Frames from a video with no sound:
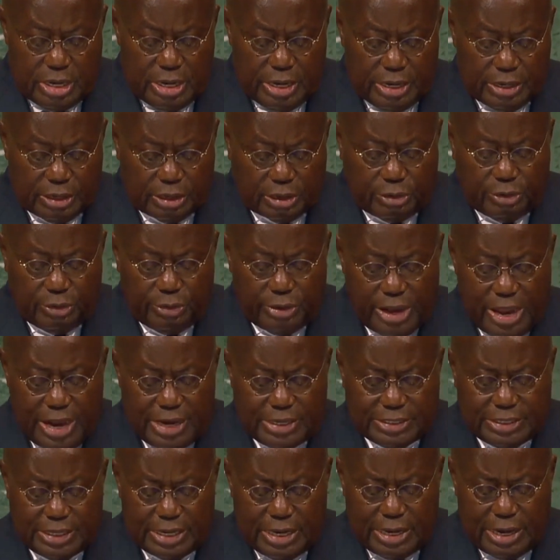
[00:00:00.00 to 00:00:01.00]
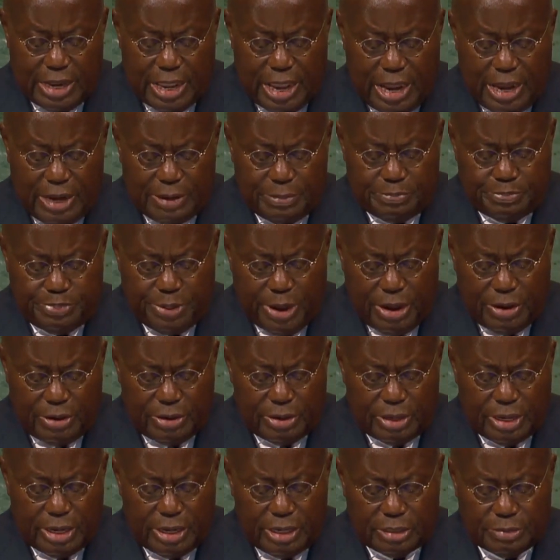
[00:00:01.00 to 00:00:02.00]
and creating an
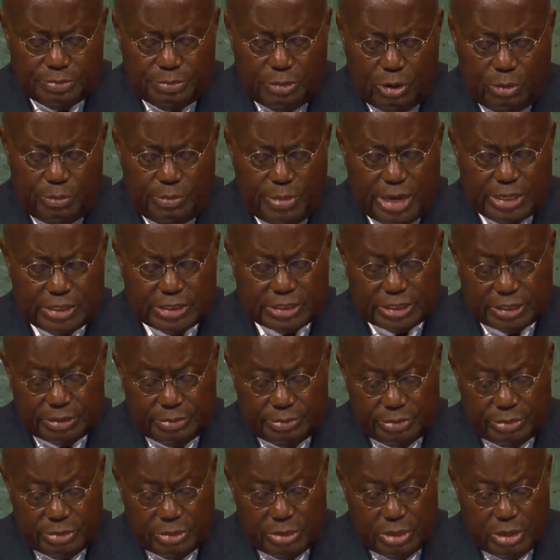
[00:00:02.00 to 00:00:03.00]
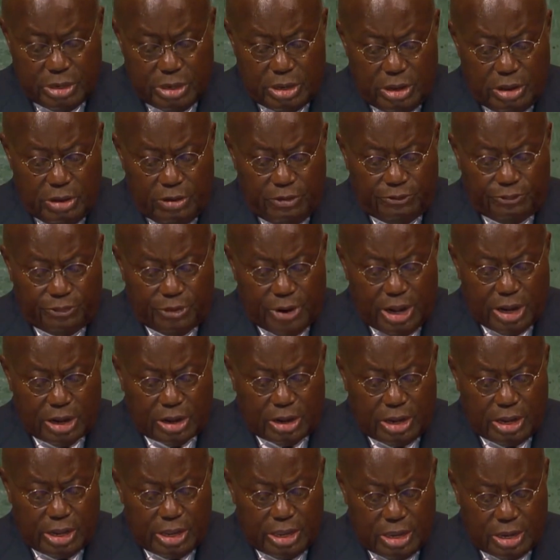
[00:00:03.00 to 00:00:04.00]
unparalleled momentum for our
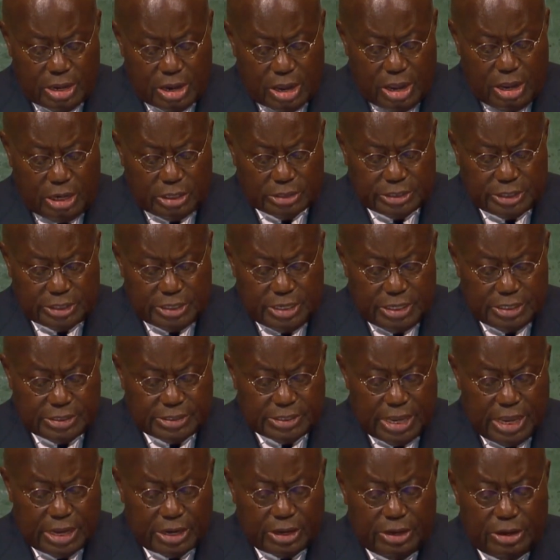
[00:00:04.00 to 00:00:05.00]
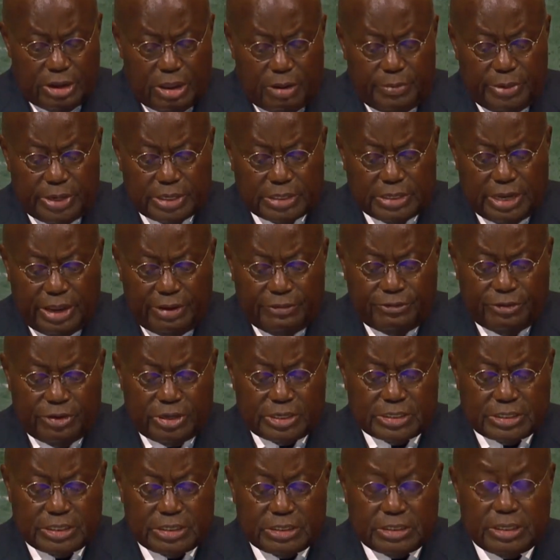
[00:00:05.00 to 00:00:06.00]
continent's economic
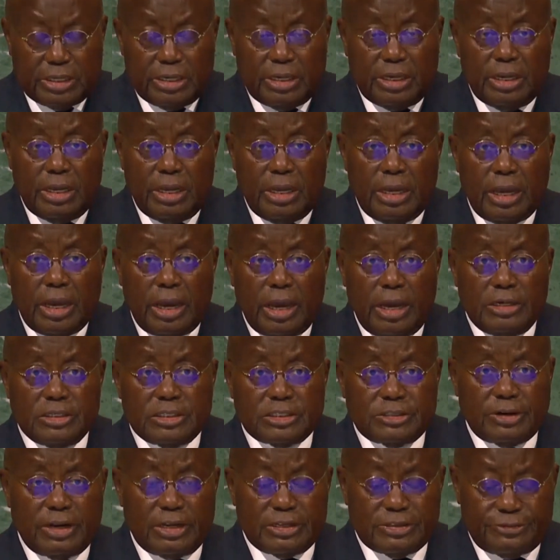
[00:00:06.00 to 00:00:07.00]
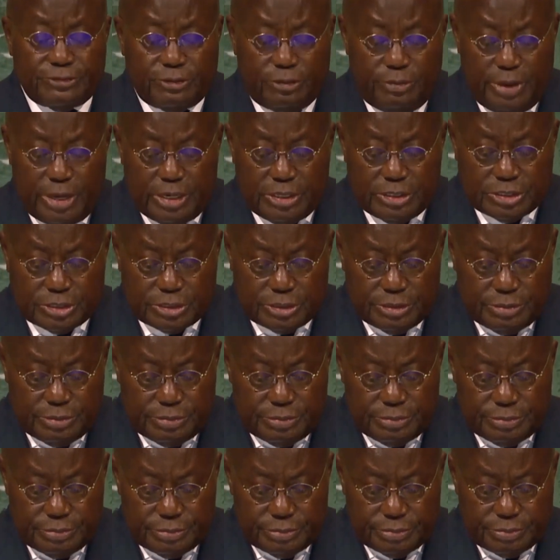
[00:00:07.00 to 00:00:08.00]
diversity and transformation.
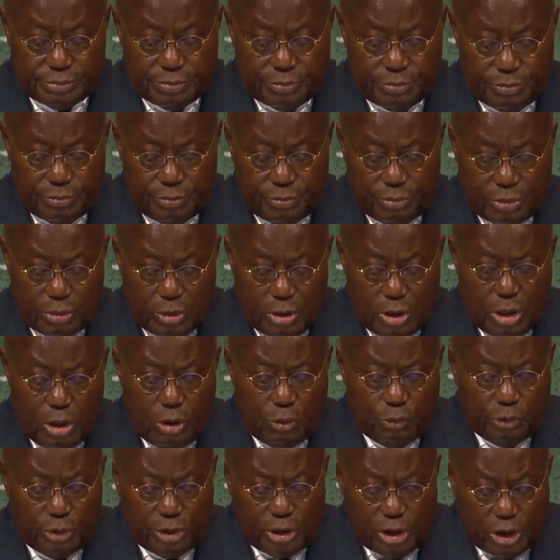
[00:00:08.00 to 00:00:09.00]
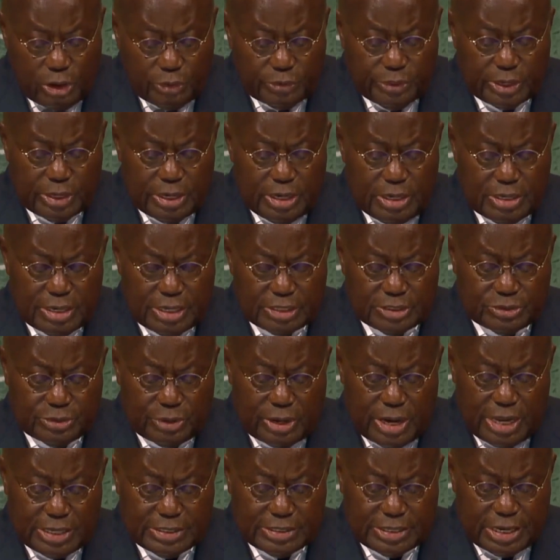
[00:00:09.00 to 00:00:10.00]
We know that
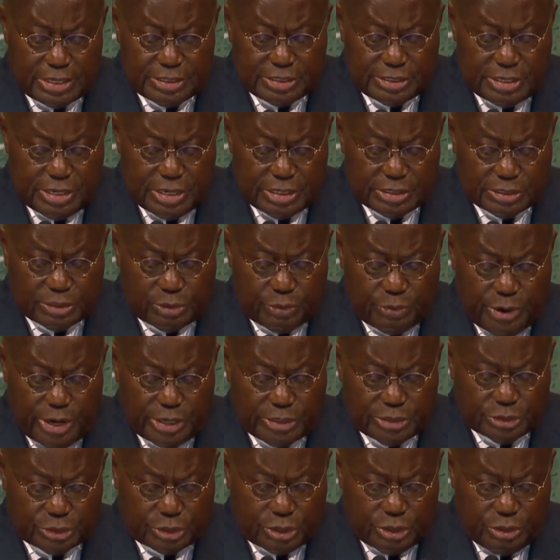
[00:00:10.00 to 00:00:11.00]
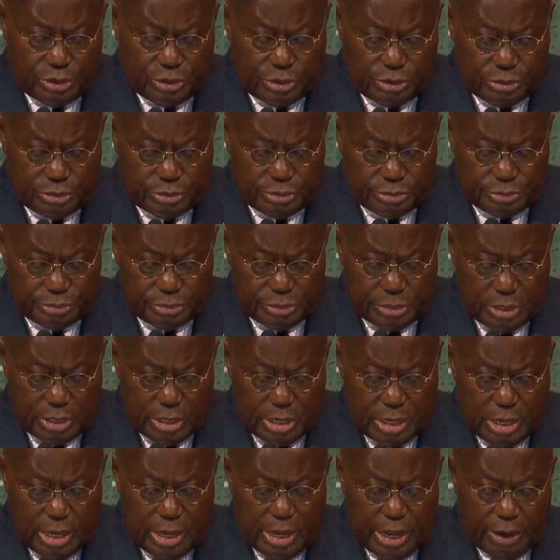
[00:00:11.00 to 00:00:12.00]
industrialization is the way to go,
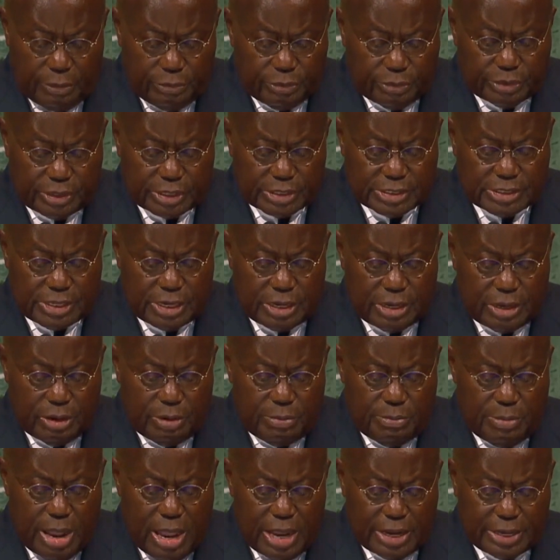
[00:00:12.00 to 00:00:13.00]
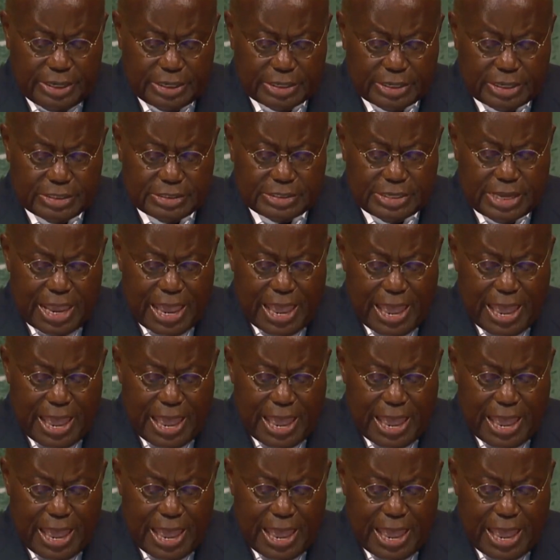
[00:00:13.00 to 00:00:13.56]
and with the single market as the